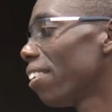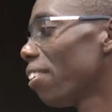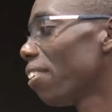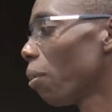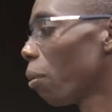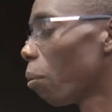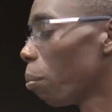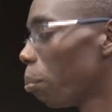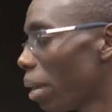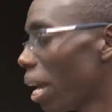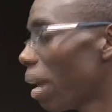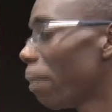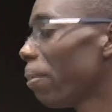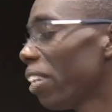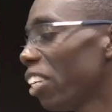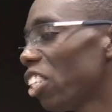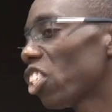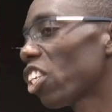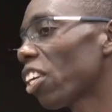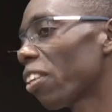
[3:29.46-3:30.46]
You know,
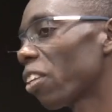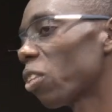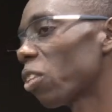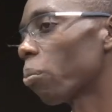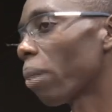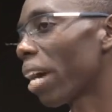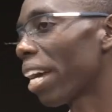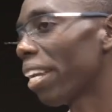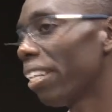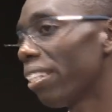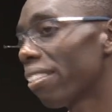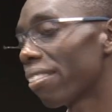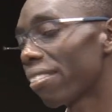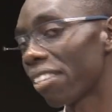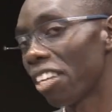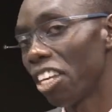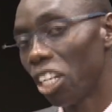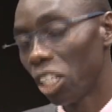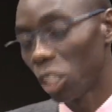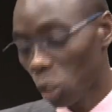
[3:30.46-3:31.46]
bearing each other's burdens.
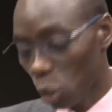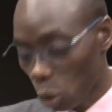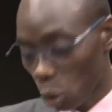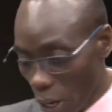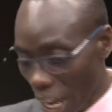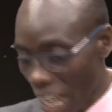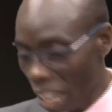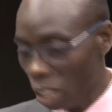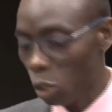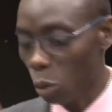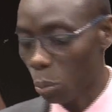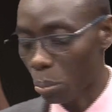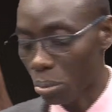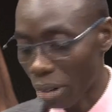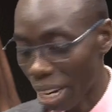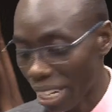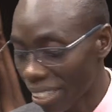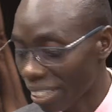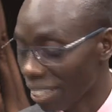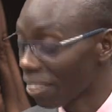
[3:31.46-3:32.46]
Try to
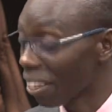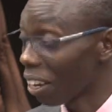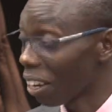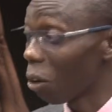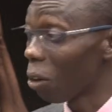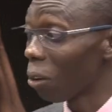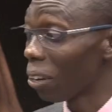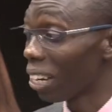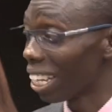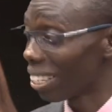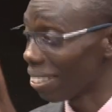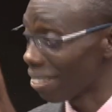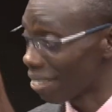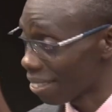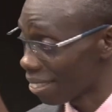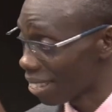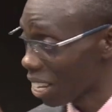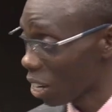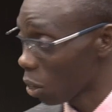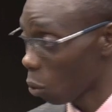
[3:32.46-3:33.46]
brighten the
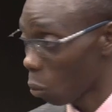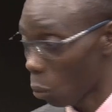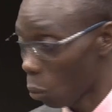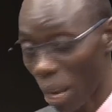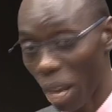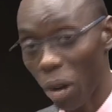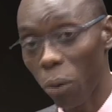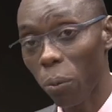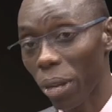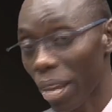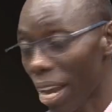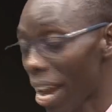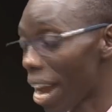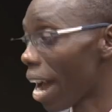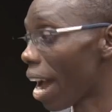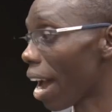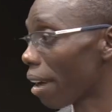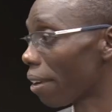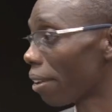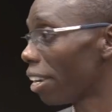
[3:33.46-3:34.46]
corners where we
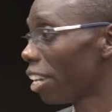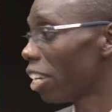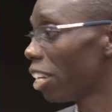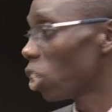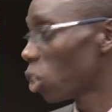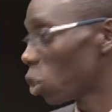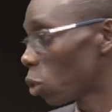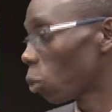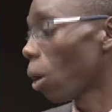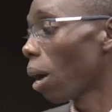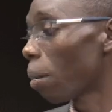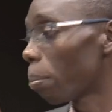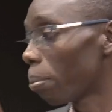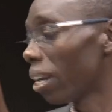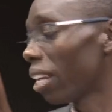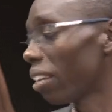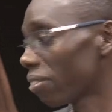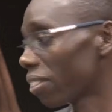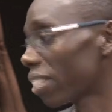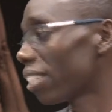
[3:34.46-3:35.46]
are, to
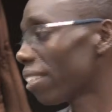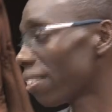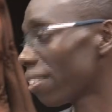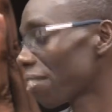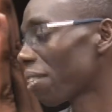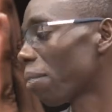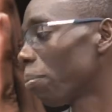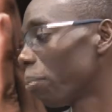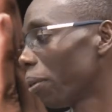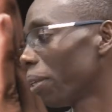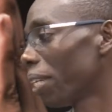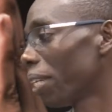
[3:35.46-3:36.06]
uplift somebody.